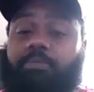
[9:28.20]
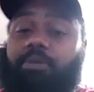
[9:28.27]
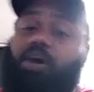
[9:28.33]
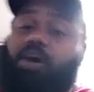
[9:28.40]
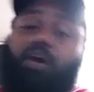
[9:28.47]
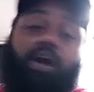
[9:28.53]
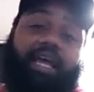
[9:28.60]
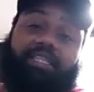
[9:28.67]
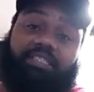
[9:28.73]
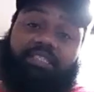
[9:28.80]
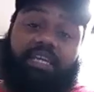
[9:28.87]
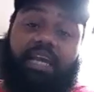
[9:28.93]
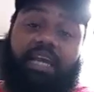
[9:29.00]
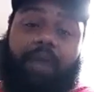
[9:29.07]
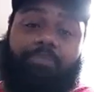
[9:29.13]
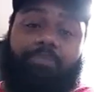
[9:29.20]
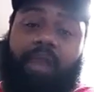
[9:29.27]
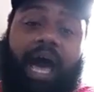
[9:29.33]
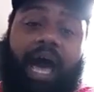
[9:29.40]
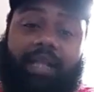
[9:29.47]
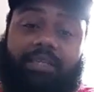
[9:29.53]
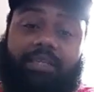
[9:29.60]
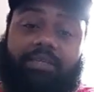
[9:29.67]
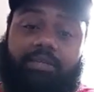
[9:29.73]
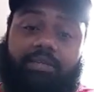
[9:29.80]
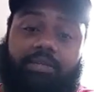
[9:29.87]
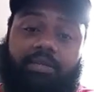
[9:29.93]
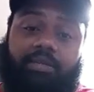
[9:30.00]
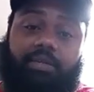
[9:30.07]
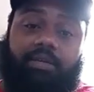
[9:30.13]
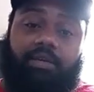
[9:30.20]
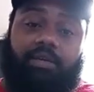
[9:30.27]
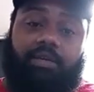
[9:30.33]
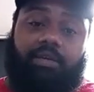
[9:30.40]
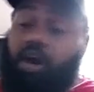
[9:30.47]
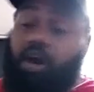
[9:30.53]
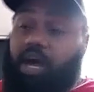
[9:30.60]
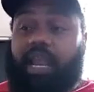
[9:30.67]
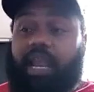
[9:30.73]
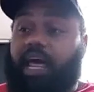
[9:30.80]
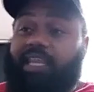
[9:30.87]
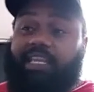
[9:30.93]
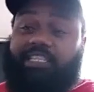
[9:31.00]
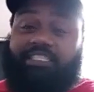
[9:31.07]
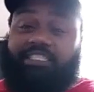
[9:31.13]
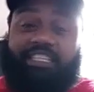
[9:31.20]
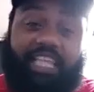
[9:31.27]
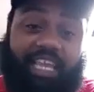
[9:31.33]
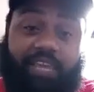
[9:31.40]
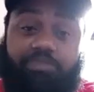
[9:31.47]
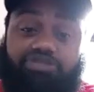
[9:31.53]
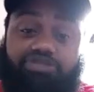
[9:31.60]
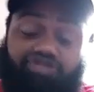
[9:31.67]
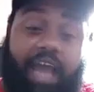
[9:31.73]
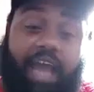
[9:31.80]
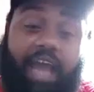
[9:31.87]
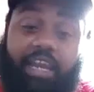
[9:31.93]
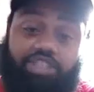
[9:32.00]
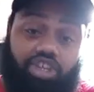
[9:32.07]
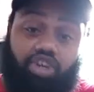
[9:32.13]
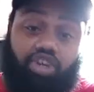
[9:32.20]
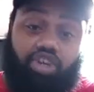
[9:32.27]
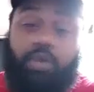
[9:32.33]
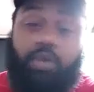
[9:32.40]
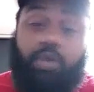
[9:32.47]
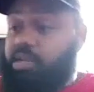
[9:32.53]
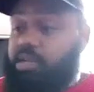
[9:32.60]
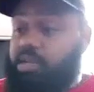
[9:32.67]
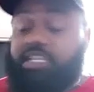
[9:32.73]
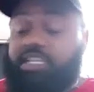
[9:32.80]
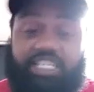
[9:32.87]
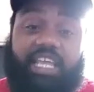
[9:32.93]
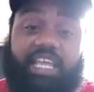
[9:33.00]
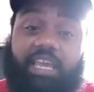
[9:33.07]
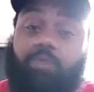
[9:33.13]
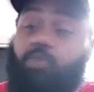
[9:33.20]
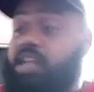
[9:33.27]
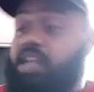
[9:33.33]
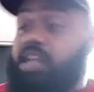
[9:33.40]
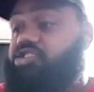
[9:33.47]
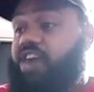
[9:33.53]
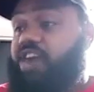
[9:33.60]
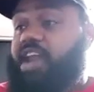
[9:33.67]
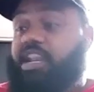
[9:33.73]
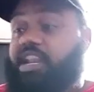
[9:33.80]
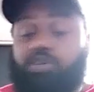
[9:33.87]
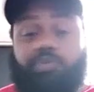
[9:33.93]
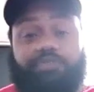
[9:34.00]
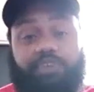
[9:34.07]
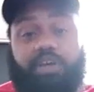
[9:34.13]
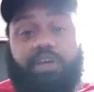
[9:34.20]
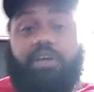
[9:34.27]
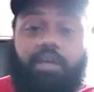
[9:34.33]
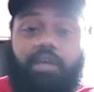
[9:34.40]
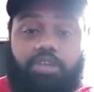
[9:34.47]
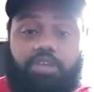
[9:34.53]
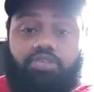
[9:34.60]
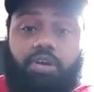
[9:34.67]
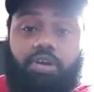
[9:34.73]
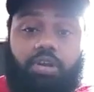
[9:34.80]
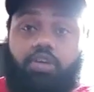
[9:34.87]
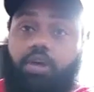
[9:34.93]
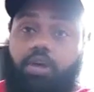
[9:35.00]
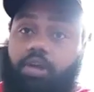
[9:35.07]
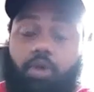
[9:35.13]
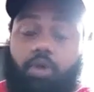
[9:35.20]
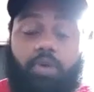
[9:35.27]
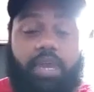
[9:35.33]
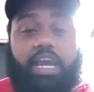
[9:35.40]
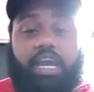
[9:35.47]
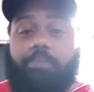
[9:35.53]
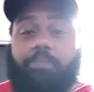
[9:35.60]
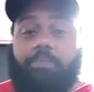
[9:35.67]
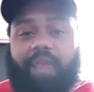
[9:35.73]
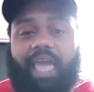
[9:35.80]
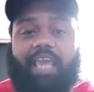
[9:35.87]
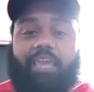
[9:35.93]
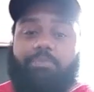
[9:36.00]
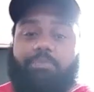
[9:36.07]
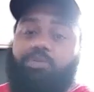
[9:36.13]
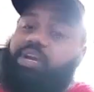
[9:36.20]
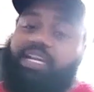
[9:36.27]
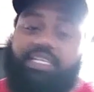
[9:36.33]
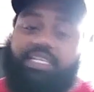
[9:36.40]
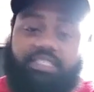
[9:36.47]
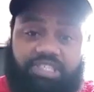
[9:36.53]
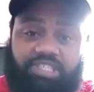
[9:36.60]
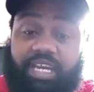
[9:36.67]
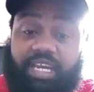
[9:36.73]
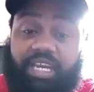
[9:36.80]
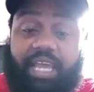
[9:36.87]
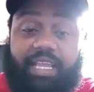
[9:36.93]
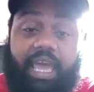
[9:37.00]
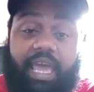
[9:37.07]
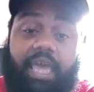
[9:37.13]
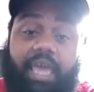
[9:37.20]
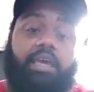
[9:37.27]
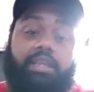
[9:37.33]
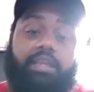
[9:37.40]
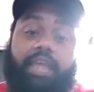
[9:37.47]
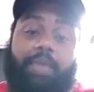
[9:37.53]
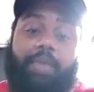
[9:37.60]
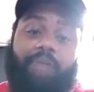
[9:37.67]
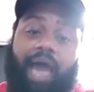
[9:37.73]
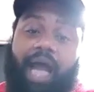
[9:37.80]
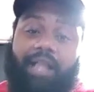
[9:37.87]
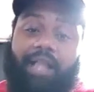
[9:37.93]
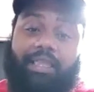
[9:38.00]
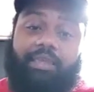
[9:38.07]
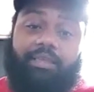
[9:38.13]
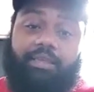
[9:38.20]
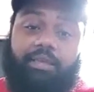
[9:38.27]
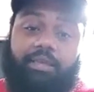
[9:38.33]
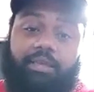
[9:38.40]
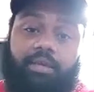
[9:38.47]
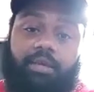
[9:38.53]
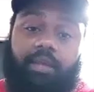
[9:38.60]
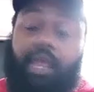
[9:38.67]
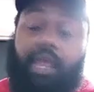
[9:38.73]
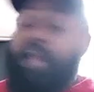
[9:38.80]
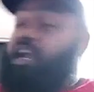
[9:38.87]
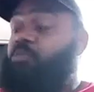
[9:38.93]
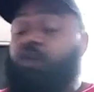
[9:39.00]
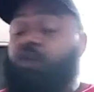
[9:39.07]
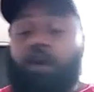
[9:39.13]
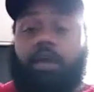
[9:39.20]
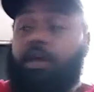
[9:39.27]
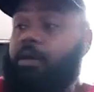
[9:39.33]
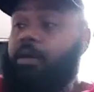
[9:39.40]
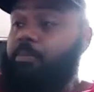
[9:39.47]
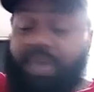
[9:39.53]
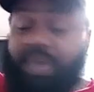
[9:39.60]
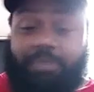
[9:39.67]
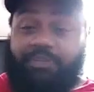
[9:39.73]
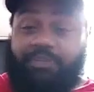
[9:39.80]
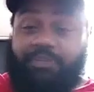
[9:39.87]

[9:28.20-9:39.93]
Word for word: but all that shit got blocked. All uh, uh, the shit that he was trying to do and the shit that he wanted to try to do for you know low low income black communities and shit like that, they blocked it. Like, come on, people.